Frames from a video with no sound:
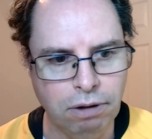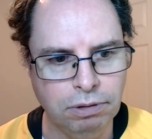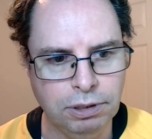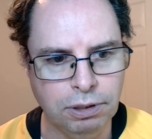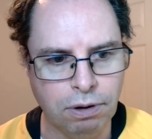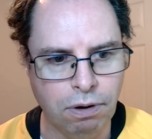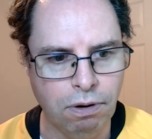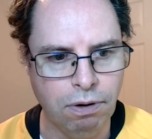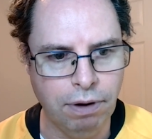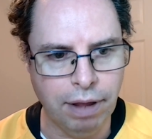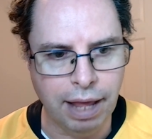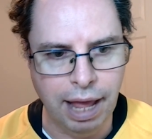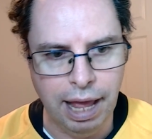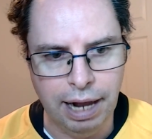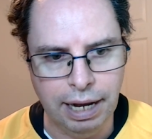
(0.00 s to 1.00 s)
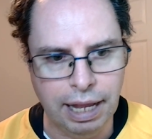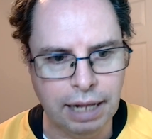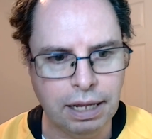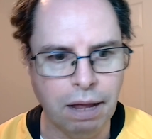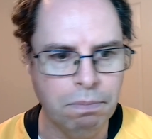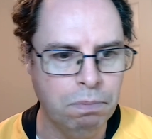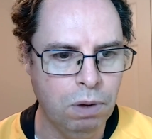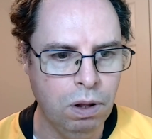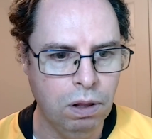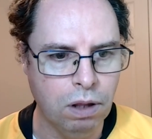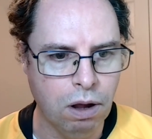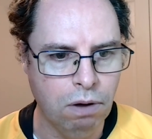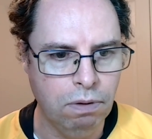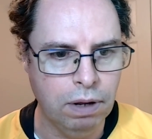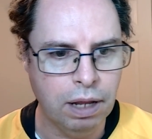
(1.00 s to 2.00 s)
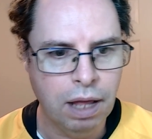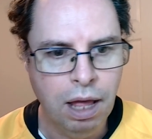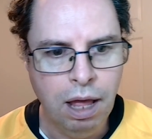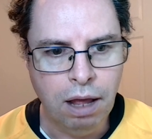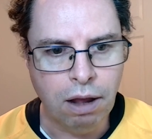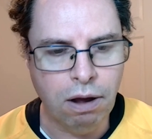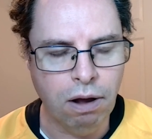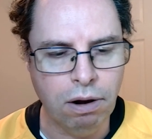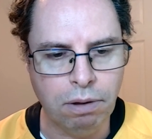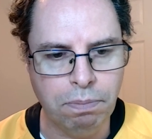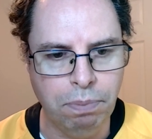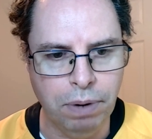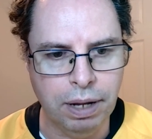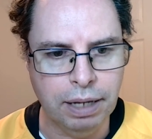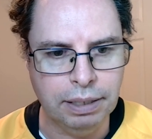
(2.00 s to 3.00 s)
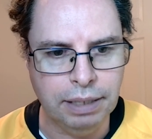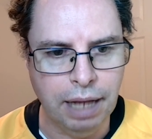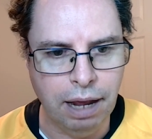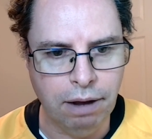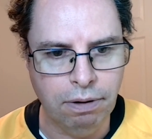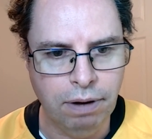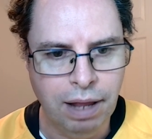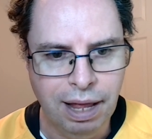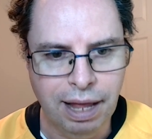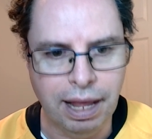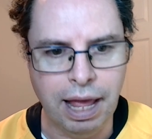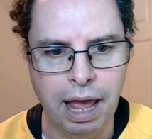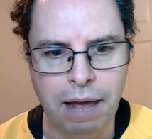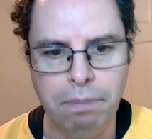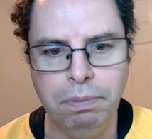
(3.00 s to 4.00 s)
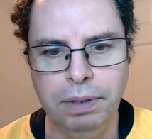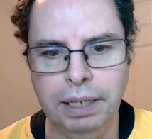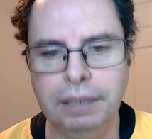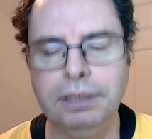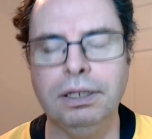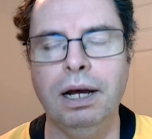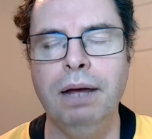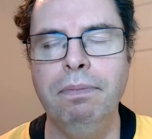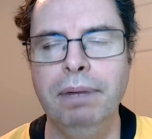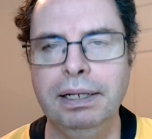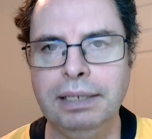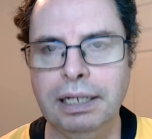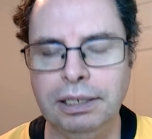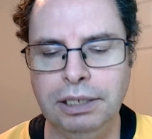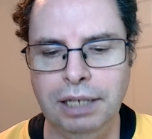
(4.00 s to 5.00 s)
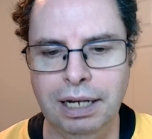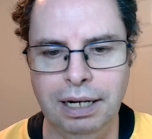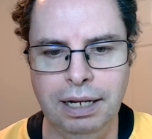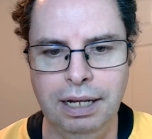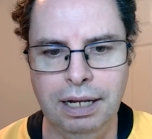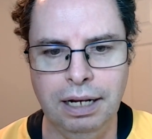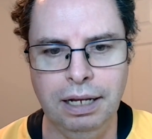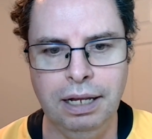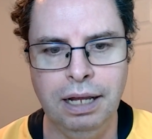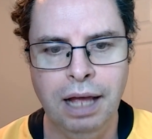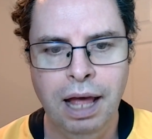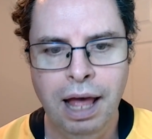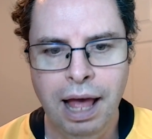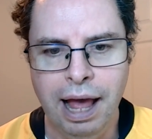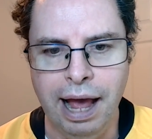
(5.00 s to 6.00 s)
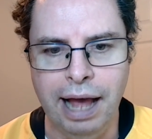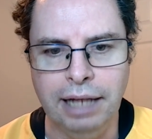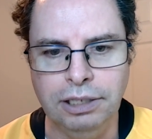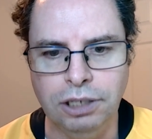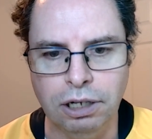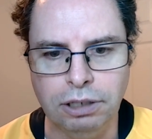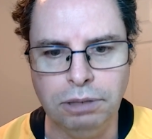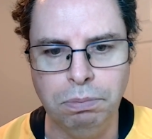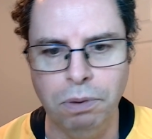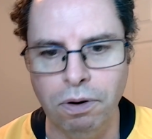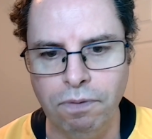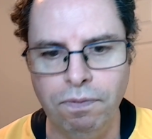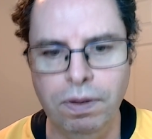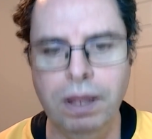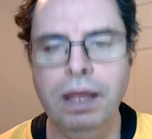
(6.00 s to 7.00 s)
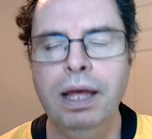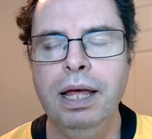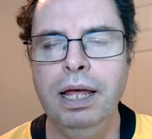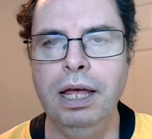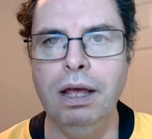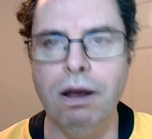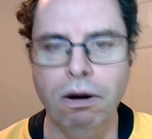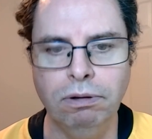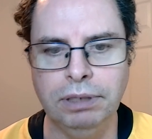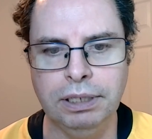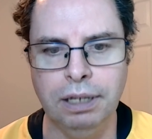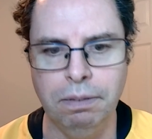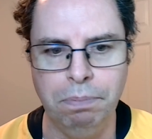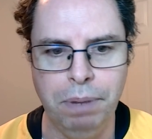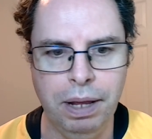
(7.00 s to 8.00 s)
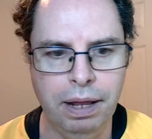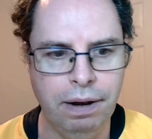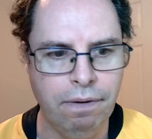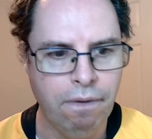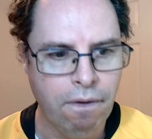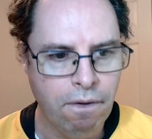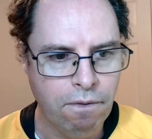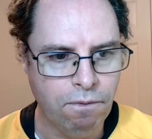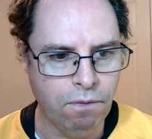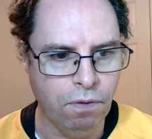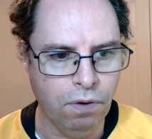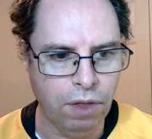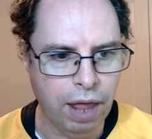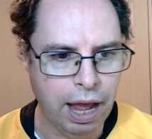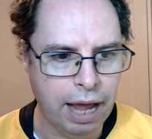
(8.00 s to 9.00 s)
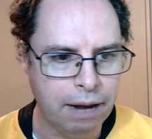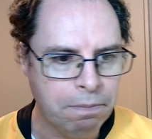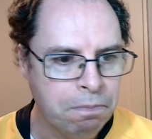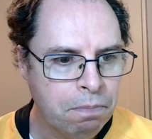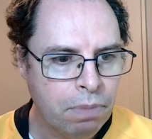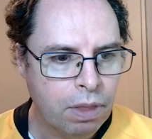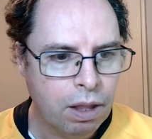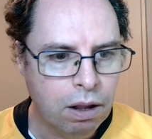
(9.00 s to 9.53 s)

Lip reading: go to the corner again, get that maul going. Connacht bring it down again, but this time it's actually illegally. And Josh Murphy, he goes to the bin for that.